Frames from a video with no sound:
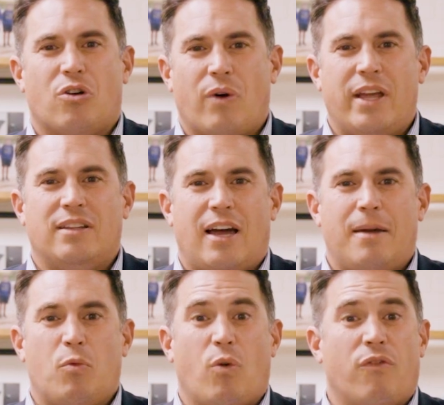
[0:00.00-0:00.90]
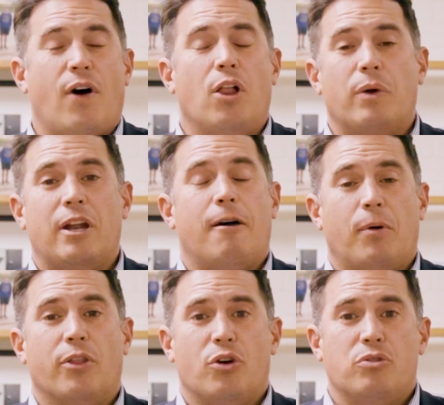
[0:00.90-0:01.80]
a great time, and we're following up
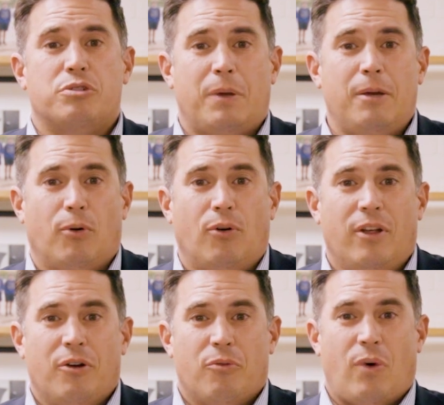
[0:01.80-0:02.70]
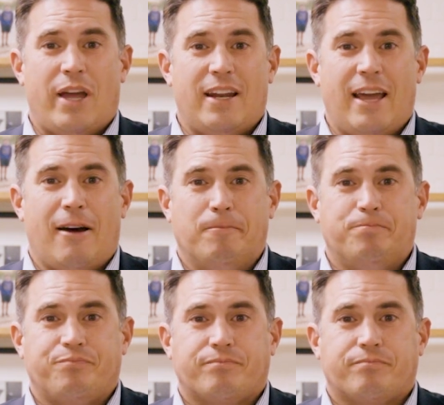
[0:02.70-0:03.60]
on those people right now.
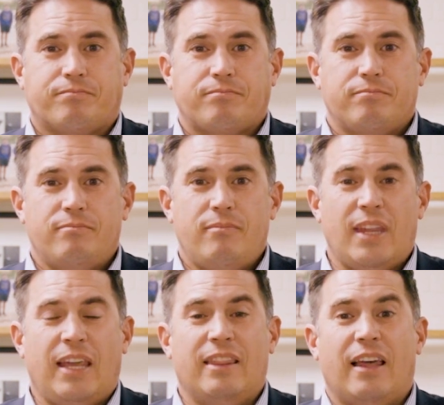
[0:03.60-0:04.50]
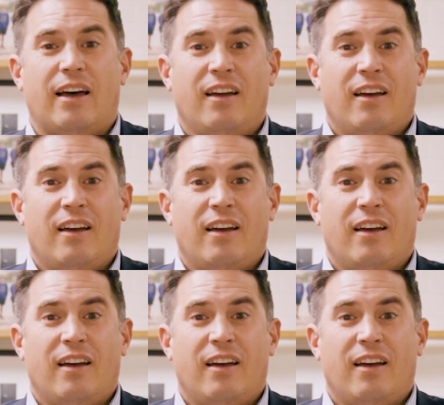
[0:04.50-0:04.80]
In the